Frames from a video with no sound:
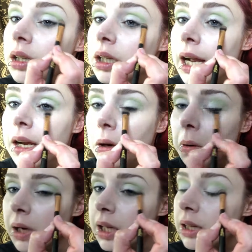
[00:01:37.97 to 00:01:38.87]
light
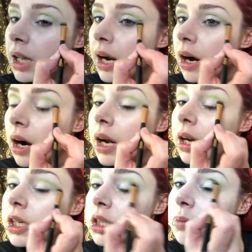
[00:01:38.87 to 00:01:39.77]
green there, and
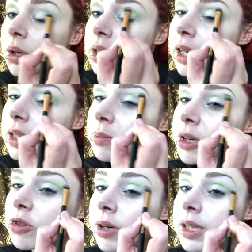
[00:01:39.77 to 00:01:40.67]
I just want that to be
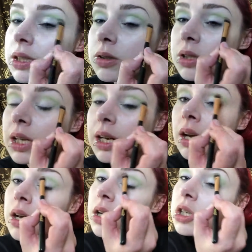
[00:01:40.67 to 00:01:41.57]
translucent
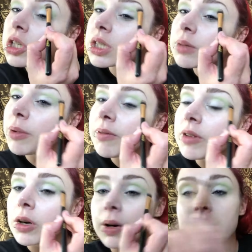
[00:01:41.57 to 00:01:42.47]
just above the
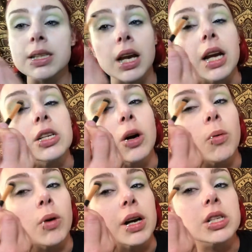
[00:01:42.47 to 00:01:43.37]
crease, and I don't
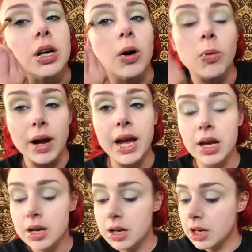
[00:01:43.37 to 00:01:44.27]
want it to go away.
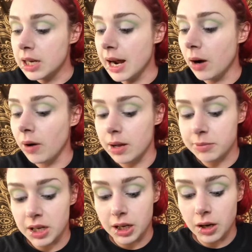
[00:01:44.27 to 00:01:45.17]
Now I'm
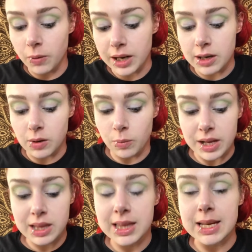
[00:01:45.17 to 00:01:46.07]
going to go in
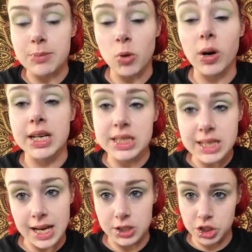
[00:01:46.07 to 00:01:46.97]
with the more
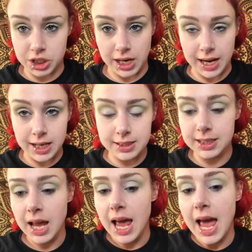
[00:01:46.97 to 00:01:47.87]
intense shades
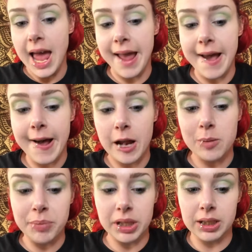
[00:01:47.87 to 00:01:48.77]

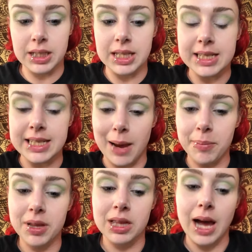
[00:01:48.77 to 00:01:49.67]
and build the
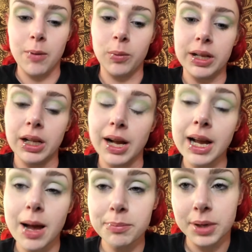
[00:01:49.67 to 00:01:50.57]
depth that will
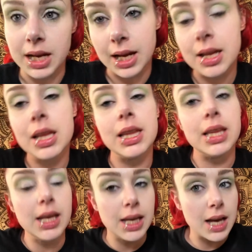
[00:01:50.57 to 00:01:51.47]
accompany
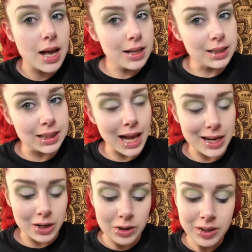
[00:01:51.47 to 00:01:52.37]
the
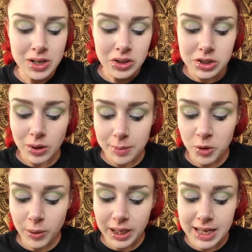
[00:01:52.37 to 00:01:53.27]
liner. So I'm
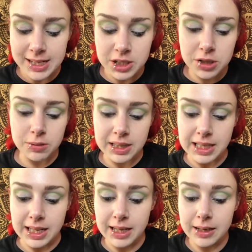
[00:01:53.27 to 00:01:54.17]
going into
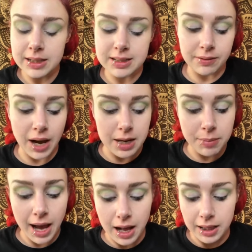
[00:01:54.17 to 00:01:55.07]
the Divine
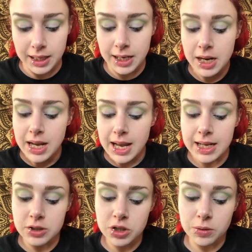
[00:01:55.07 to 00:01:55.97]
palette,
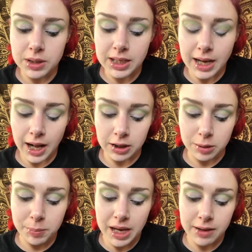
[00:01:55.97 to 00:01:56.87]
into the color
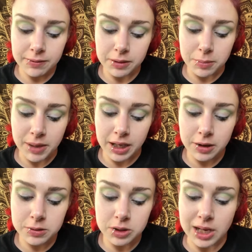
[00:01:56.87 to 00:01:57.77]
Pink
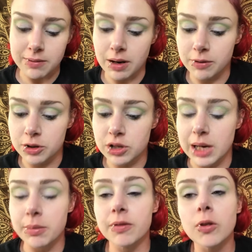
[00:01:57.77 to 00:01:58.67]
Flamingos, which I've never
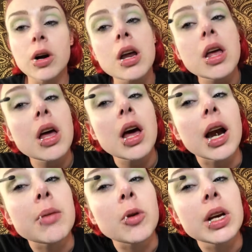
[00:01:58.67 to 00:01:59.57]
tried before.
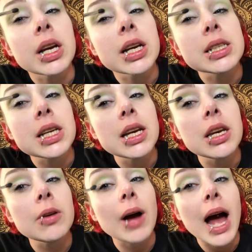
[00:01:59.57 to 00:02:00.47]
I'm going to
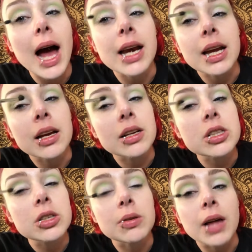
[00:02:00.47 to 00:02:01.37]
continue adding to